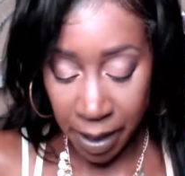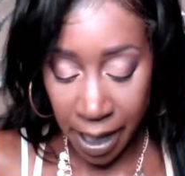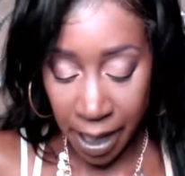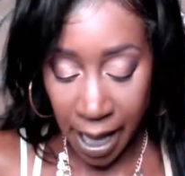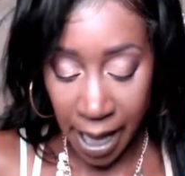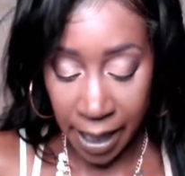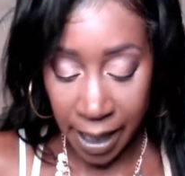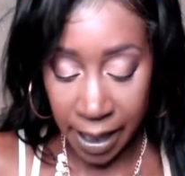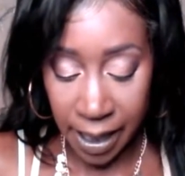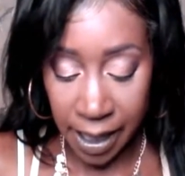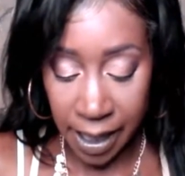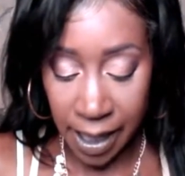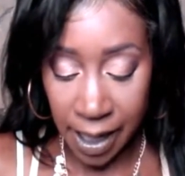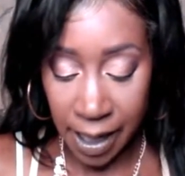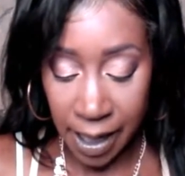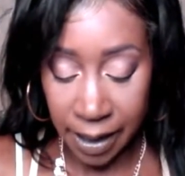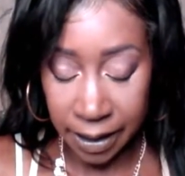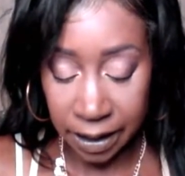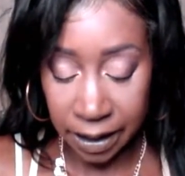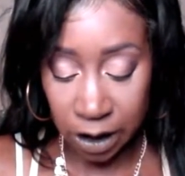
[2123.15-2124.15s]
Um, I have
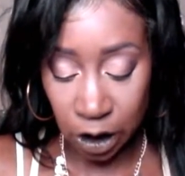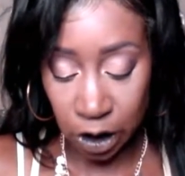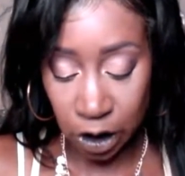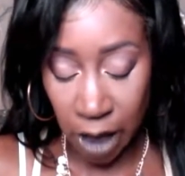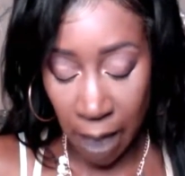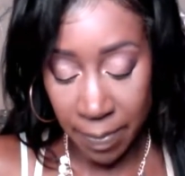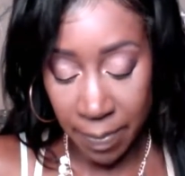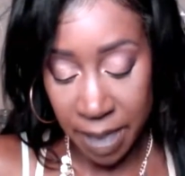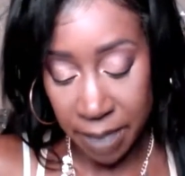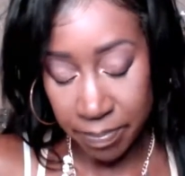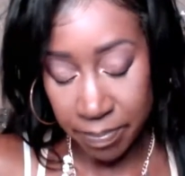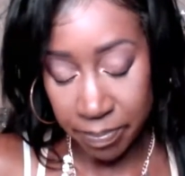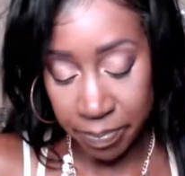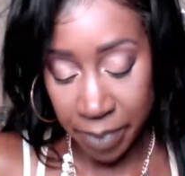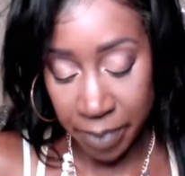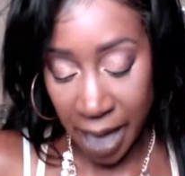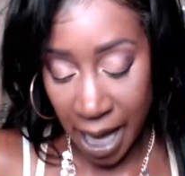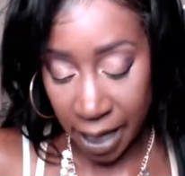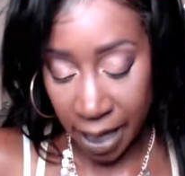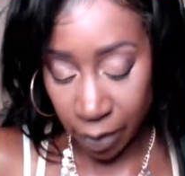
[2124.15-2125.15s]
this black
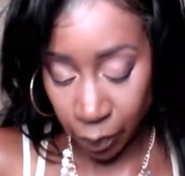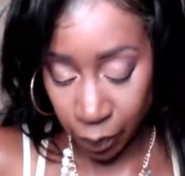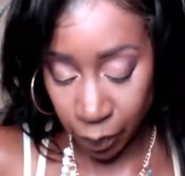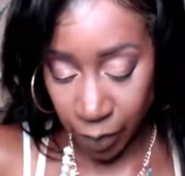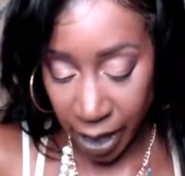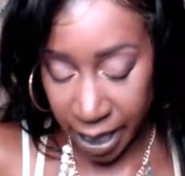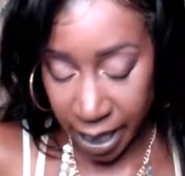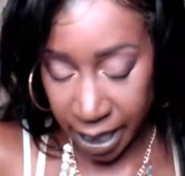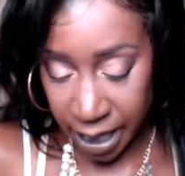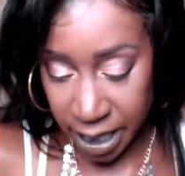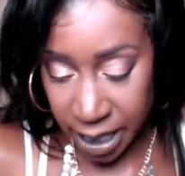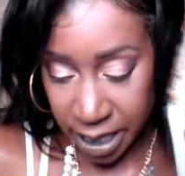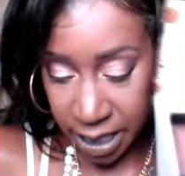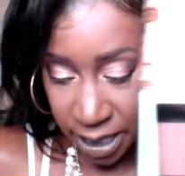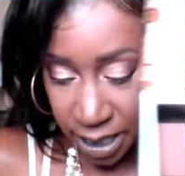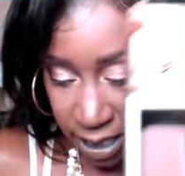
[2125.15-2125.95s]
con I mean